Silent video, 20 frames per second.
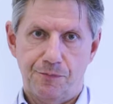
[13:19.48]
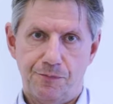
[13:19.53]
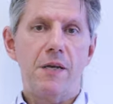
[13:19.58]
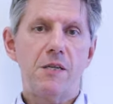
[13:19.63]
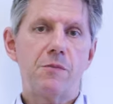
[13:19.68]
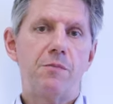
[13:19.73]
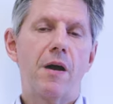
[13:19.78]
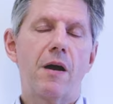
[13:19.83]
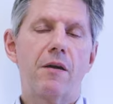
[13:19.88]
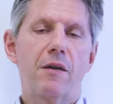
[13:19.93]

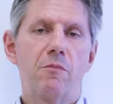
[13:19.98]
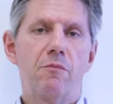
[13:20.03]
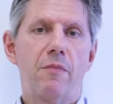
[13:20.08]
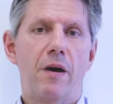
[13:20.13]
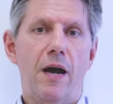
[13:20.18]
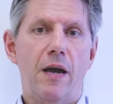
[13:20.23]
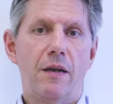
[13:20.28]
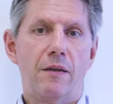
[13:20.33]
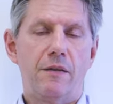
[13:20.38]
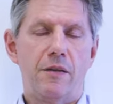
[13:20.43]
Please bear in
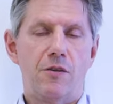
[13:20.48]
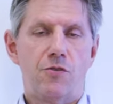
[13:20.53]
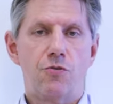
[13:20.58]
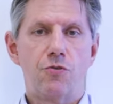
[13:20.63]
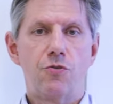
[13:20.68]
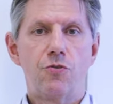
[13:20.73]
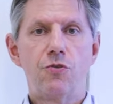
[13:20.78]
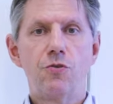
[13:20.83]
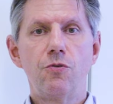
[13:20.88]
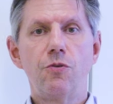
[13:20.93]
mind that
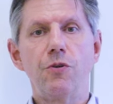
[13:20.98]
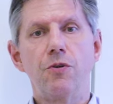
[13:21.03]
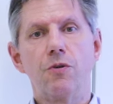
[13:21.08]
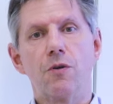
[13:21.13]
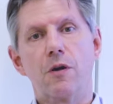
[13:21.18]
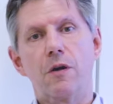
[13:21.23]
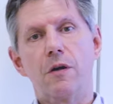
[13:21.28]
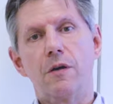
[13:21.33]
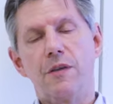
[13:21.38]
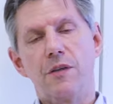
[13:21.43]

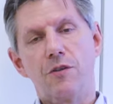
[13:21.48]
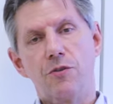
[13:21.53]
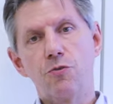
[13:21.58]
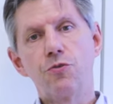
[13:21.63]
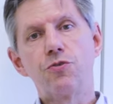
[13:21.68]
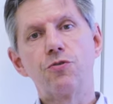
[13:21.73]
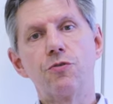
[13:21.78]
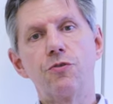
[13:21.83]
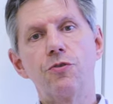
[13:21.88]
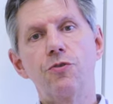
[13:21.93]

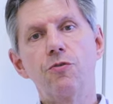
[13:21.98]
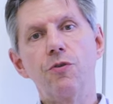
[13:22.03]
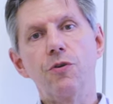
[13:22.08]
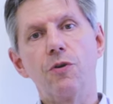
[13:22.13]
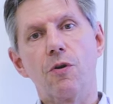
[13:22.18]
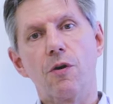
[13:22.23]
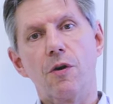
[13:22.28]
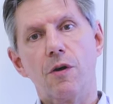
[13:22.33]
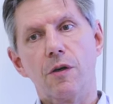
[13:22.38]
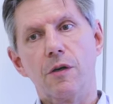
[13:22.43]
you should do
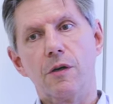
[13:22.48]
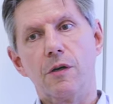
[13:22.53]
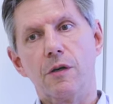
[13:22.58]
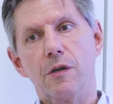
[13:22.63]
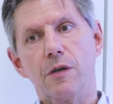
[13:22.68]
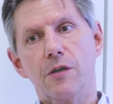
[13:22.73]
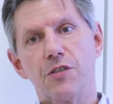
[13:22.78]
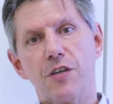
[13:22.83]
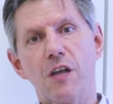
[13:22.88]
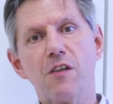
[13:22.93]

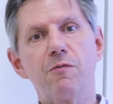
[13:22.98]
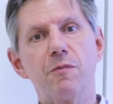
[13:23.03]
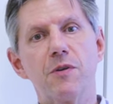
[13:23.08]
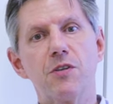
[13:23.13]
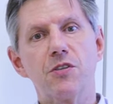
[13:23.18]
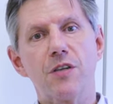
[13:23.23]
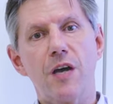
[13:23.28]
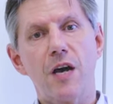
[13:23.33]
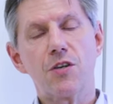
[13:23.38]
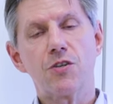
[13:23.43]
your
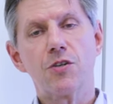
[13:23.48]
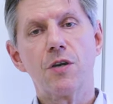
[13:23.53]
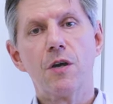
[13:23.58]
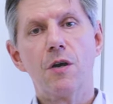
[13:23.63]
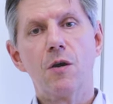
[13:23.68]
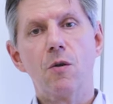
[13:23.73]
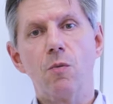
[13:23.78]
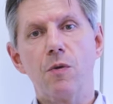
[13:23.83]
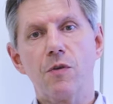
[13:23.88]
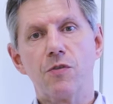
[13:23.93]
self-massage
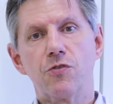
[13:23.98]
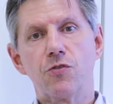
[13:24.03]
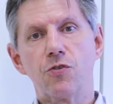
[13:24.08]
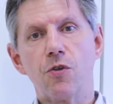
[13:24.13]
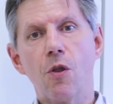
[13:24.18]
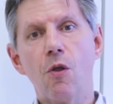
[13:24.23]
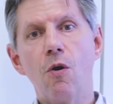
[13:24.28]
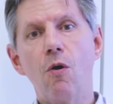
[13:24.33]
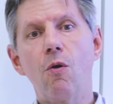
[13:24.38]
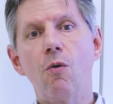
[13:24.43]
with
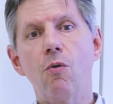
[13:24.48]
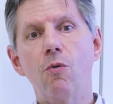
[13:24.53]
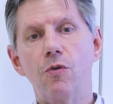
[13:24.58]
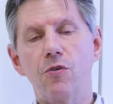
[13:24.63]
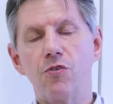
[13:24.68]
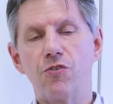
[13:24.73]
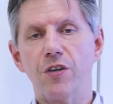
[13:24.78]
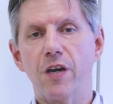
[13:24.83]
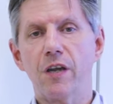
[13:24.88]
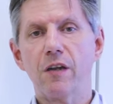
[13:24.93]

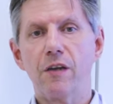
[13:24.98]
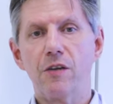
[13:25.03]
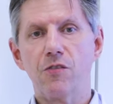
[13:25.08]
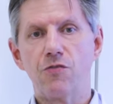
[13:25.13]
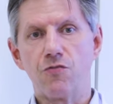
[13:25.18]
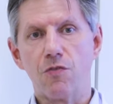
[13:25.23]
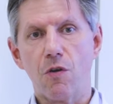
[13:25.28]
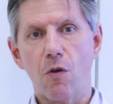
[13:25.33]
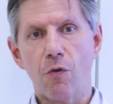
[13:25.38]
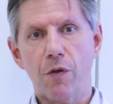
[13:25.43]
slow, gently
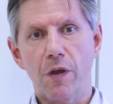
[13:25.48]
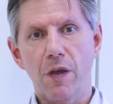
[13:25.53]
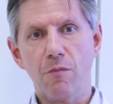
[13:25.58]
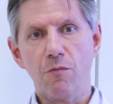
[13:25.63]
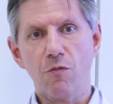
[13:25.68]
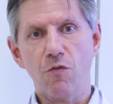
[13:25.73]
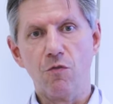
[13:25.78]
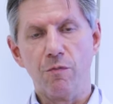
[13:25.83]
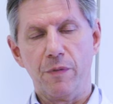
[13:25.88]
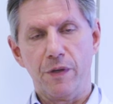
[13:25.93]
stroking
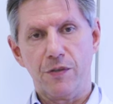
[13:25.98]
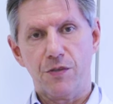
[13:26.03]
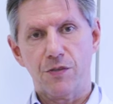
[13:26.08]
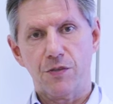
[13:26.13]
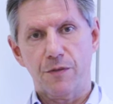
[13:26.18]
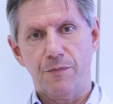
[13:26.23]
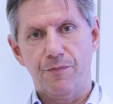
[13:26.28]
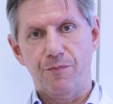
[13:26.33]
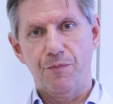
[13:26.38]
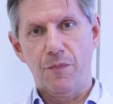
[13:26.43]

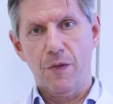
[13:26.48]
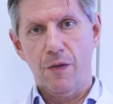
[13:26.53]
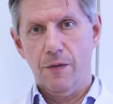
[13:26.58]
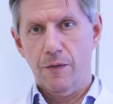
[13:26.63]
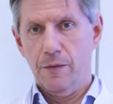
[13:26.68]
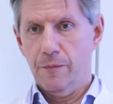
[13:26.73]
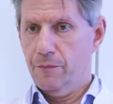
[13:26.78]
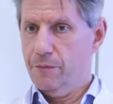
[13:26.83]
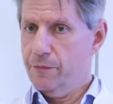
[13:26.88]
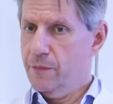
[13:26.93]
movements.
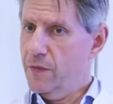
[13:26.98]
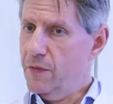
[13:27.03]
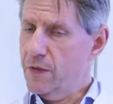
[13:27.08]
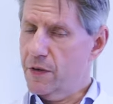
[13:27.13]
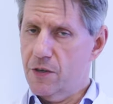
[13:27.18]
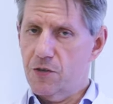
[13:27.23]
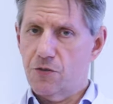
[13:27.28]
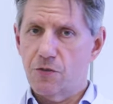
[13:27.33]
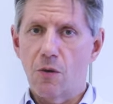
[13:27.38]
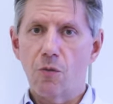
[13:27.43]

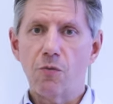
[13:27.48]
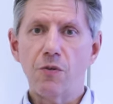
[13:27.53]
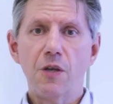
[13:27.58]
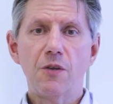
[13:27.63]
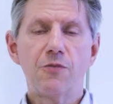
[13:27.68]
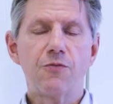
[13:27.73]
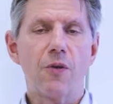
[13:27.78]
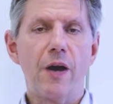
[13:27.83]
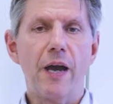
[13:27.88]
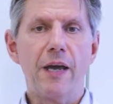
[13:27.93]
There is no
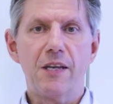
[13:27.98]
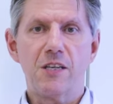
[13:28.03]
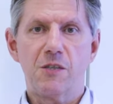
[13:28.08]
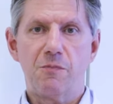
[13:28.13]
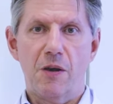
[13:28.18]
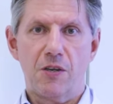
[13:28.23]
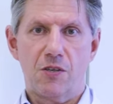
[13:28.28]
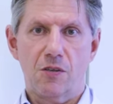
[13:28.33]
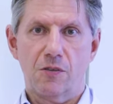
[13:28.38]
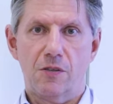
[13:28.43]
need for any
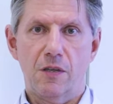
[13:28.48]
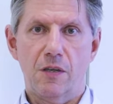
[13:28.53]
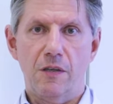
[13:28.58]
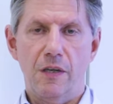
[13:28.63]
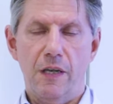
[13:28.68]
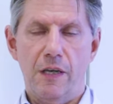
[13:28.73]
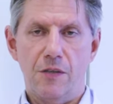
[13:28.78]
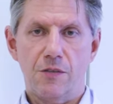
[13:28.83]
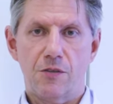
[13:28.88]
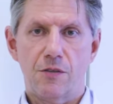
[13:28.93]
special
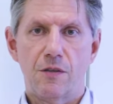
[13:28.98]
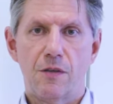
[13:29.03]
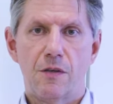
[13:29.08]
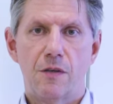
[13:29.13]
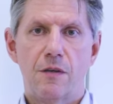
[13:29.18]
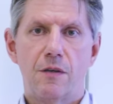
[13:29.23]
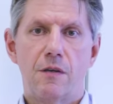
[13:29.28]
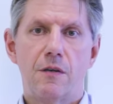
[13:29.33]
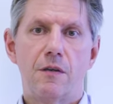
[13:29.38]
techniques.